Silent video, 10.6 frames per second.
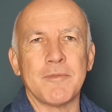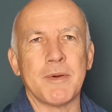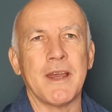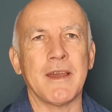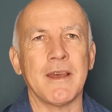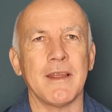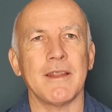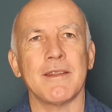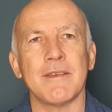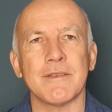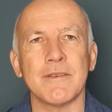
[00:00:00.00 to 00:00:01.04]
paying
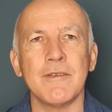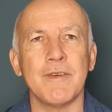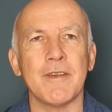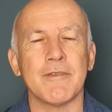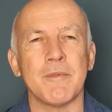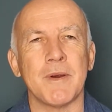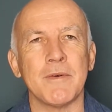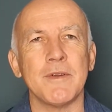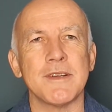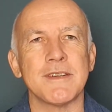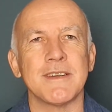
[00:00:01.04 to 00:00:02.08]
the school fees for my
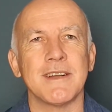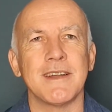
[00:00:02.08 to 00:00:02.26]
daughters.